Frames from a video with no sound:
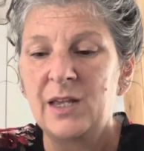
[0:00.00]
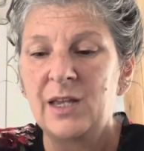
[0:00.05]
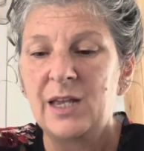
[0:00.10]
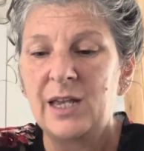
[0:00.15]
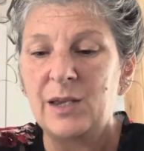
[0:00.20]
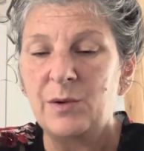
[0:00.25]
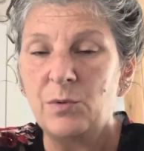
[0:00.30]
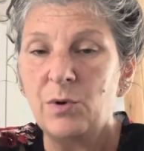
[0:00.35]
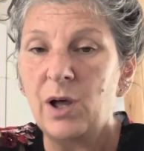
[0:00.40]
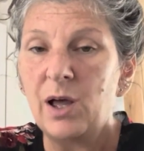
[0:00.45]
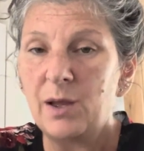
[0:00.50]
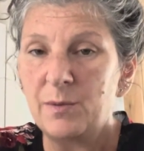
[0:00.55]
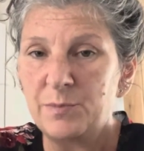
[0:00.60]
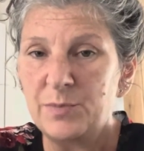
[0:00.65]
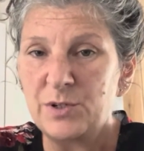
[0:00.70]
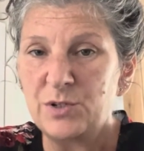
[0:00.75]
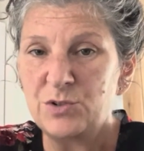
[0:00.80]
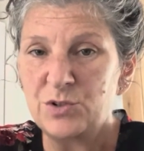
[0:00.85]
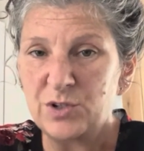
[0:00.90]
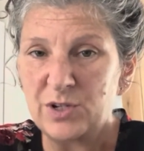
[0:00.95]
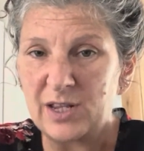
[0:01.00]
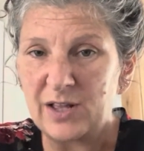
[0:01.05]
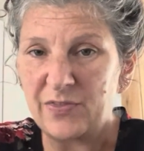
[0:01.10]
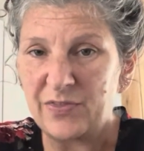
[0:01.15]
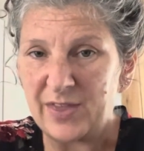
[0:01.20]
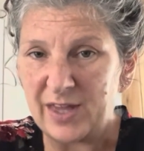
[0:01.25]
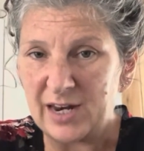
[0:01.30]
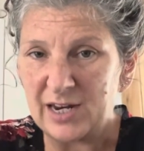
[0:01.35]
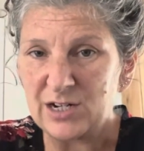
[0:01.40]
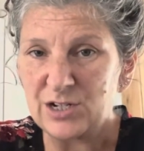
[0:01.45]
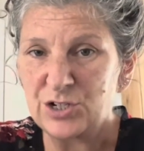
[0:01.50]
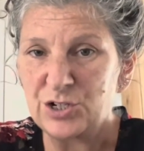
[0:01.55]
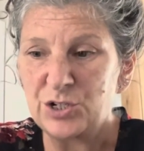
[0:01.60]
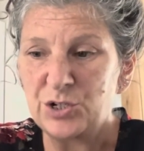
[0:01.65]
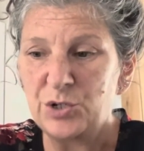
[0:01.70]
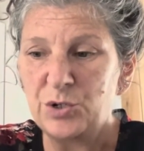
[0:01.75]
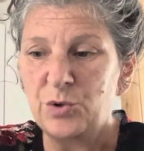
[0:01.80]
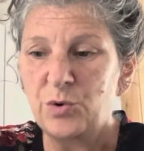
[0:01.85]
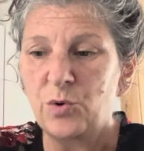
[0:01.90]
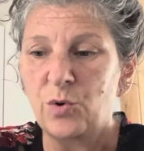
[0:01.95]
He will help you to get that
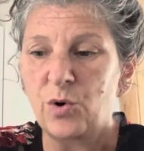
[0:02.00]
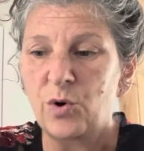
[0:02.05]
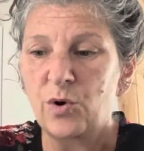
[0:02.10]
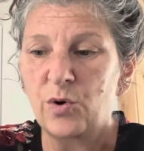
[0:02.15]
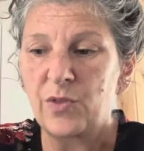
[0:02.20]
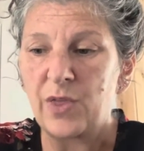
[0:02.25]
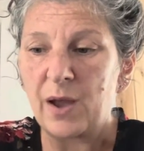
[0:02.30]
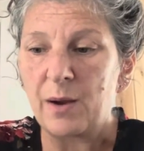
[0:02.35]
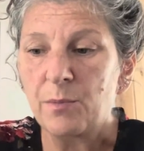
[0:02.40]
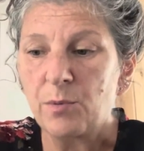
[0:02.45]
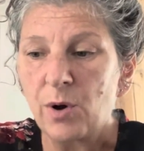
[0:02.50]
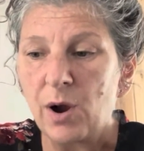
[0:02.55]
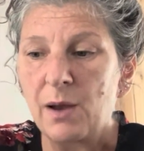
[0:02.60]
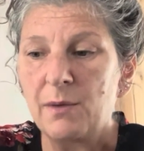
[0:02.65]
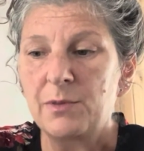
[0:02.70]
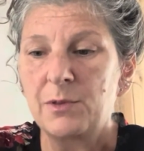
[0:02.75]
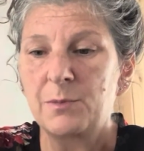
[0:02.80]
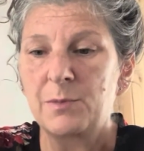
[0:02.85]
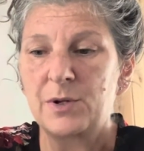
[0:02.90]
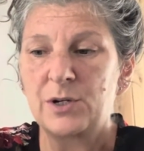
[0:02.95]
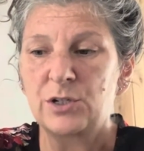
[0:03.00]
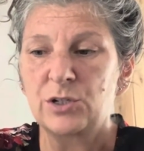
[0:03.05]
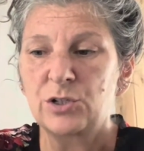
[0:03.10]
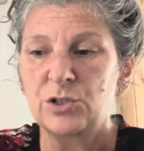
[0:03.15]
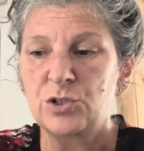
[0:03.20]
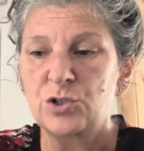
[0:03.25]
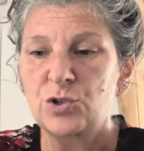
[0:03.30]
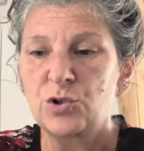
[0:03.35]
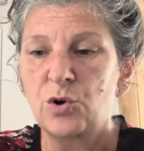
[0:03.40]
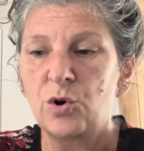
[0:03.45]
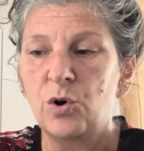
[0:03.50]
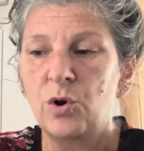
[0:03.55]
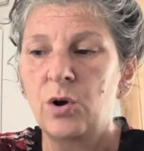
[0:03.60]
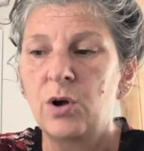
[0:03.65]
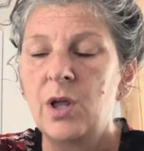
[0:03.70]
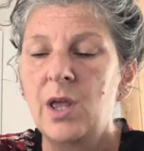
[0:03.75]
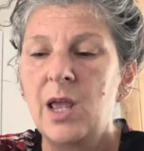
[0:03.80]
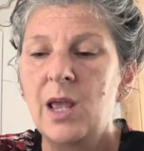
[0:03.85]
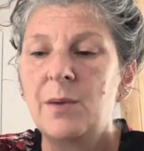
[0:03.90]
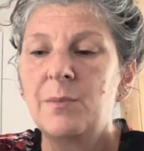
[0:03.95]
issue or that problem under control.
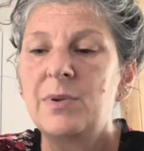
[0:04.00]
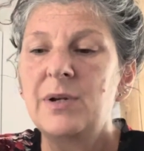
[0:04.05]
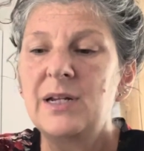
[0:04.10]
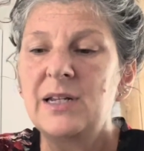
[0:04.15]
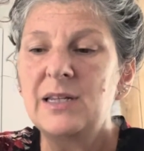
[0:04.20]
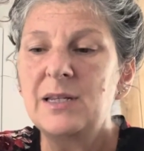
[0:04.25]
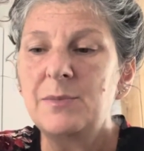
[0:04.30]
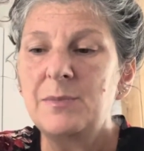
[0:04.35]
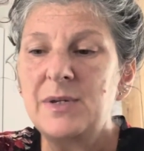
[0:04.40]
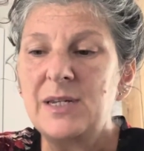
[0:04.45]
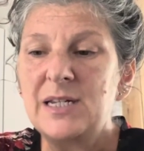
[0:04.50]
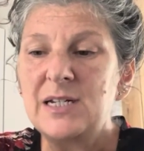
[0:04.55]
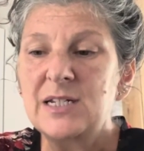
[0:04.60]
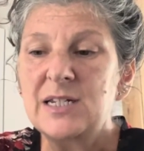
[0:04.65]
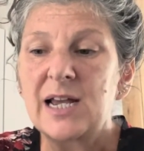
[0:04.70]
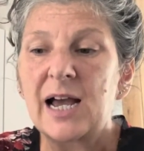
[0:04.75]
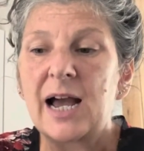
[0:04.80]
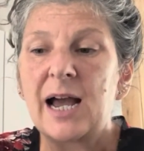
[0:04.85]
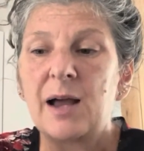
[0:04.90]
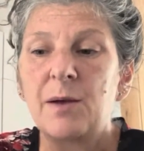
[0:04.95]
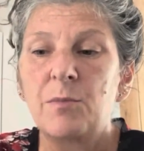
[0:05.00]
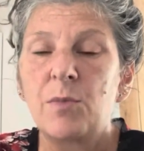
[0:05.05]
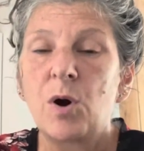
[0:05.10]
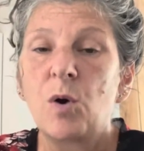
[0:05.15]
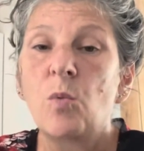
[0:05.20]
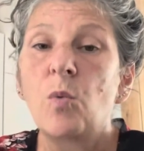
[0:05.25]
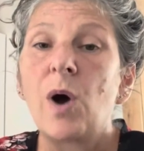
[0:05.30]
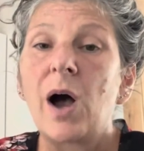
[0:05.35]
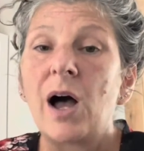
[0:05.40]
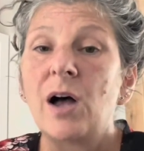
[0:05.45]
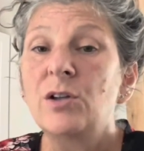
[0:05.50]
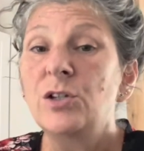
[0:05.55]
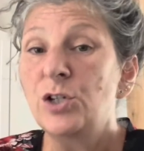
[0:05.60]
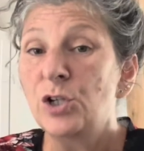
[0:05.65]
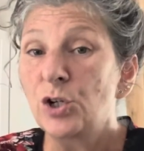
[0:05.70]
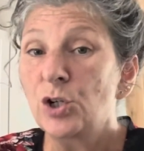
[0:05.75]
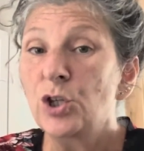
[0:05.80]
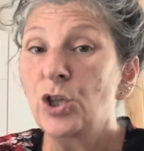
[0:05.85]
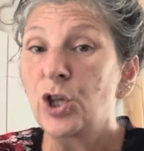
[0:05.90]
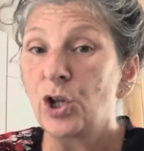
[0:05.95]
But in the meantime, while
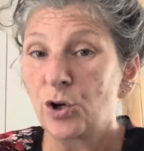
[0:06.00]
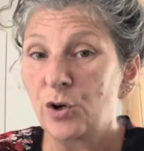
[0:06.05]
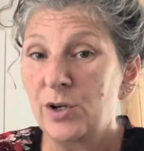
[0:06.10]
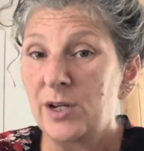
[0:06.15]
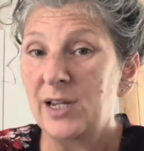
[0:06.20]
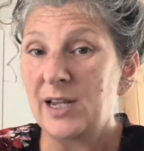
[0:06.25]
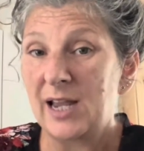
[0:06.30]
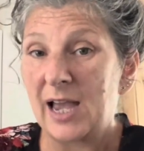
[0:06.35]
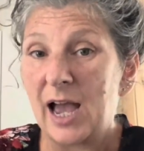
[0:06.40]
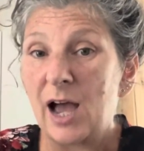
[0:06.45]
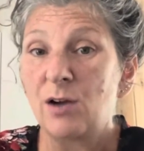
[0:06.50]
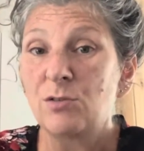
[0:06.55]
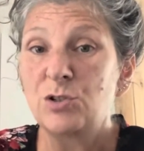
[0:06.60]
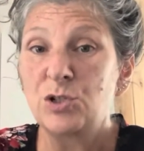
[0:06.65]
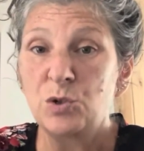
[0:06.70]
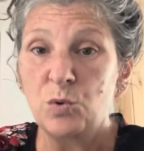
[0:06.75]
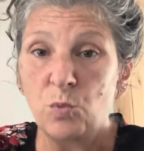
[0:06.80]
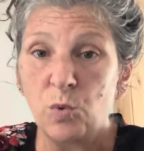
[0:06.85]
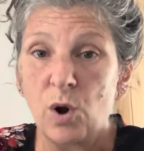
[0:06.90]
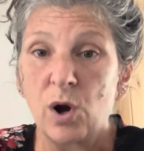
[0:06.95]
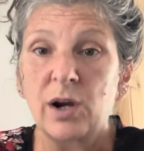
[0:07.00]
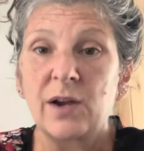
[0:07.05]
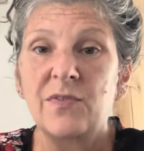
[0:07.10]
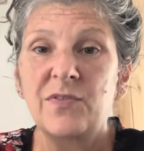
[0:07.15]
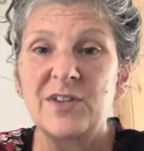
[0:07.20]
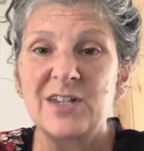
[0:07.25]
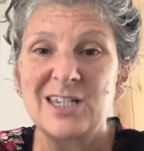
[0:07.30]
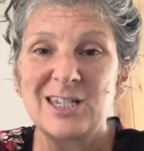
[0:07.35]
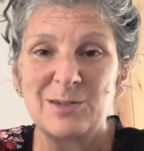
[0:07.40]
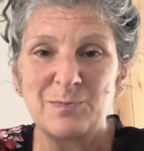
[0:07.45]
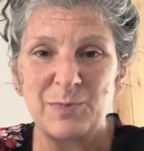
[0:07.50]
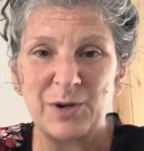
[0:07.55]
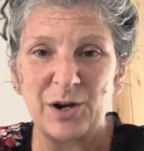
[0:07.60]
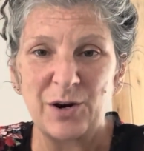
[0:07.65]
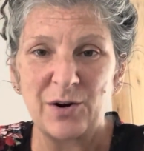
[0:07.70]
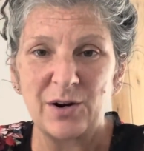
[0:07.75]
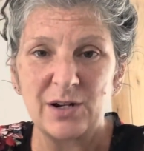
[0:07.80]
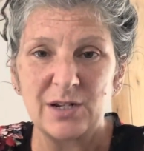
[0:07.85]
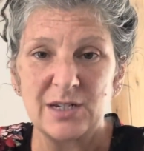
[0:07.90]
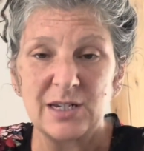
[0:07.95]
you're learning how to walk in the
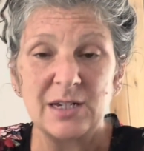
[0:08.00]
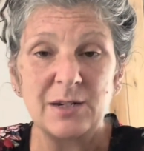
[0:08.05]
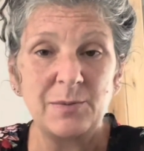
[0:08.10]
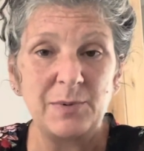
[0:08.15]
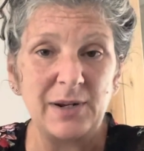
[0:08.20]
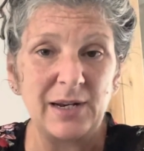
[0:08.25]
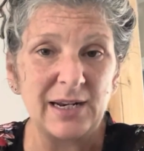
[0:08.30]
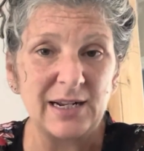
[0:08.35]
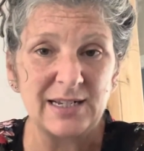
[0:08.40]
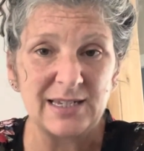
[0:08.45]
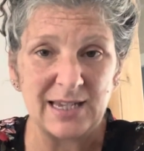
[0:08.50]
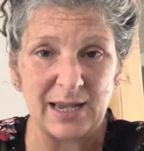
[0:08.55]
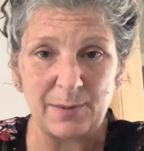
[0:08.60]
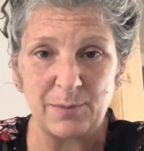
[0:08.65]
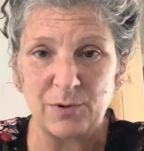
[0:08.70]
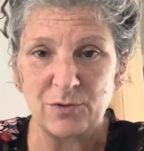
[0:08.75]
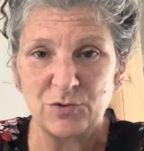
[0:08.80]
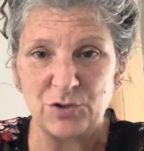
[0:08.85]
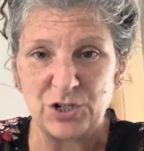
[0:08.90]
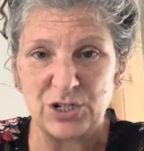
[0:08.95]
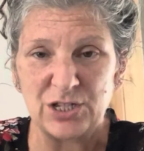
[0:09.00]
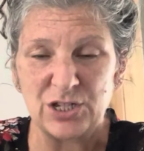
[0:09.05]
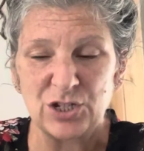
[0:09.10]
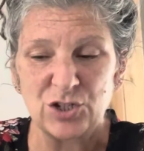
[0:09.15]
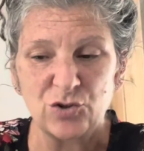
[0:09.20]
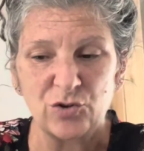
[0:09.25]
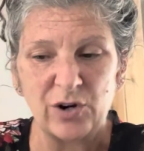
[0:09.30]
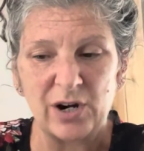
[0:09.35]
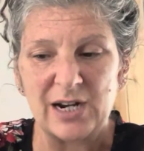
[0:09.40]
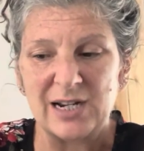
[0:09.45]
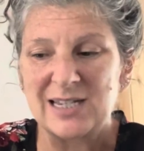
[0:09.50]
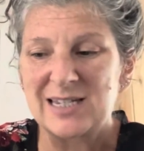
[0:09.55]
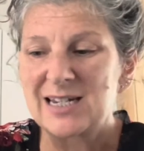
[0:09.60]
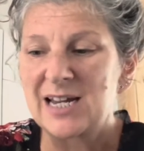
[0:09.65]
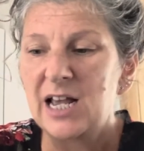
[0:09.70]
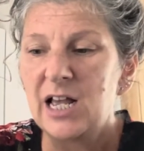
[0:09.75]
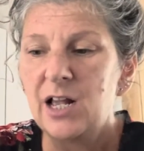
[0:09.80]
Spirit and to be an example of Jesus Christ,